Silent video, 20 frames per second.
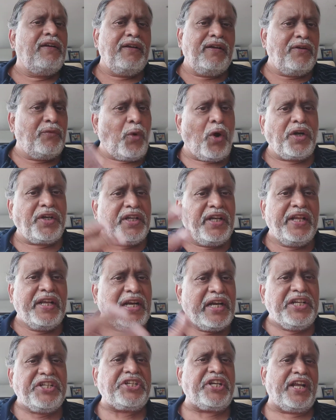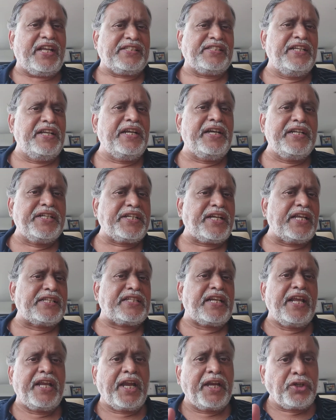what in English has. In English has,
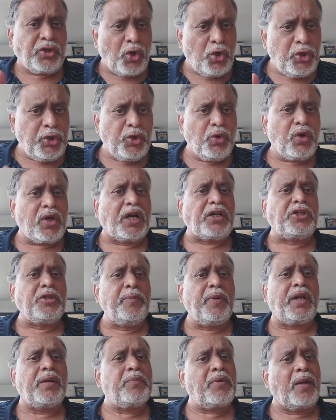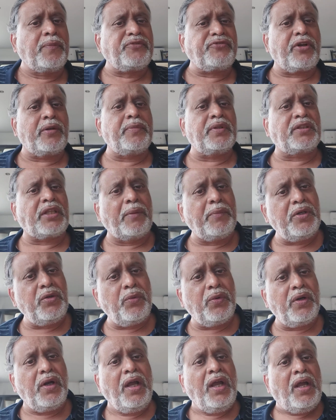like I told you, Kattumaram comes from the Tamil
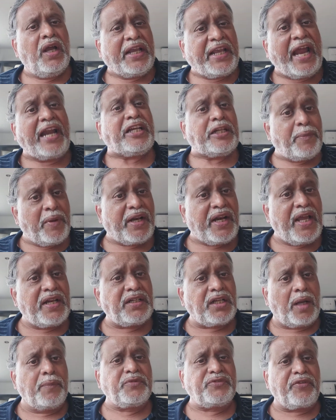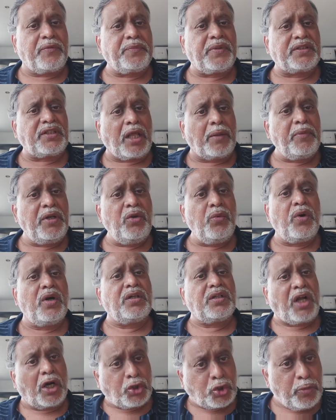word, catamaran comes from the Tamil word
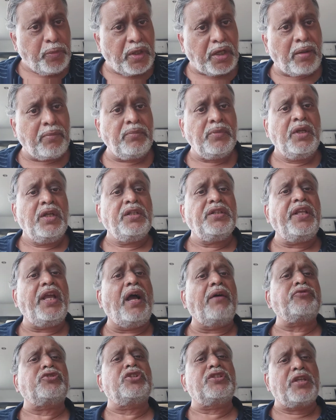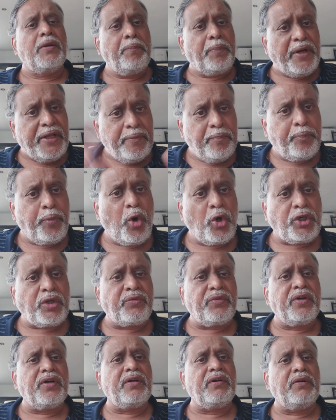Kattumaram. They have simply
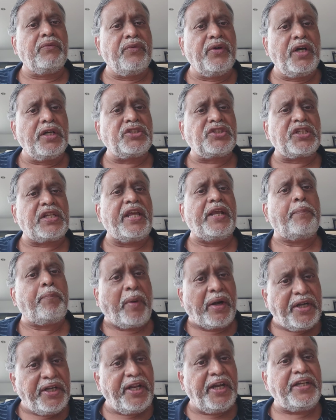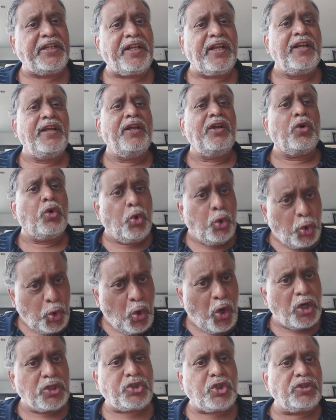imported words like Pandit, Guru
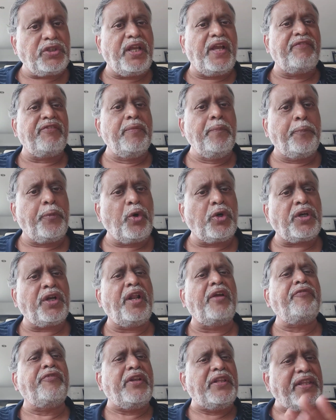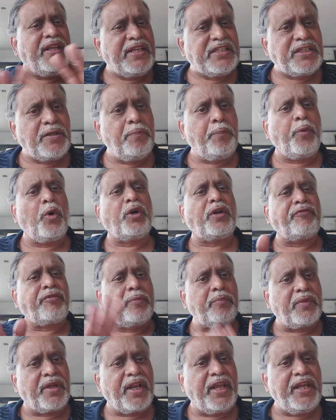also they have imported. Everything is imported
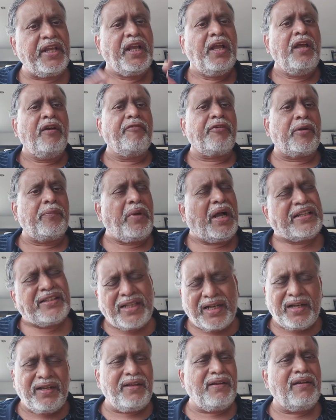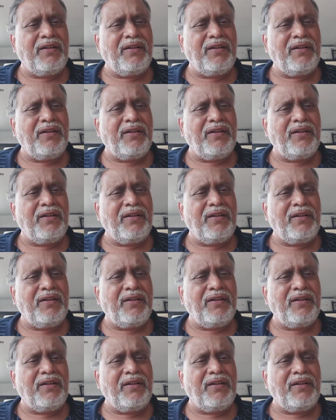from Greek, from other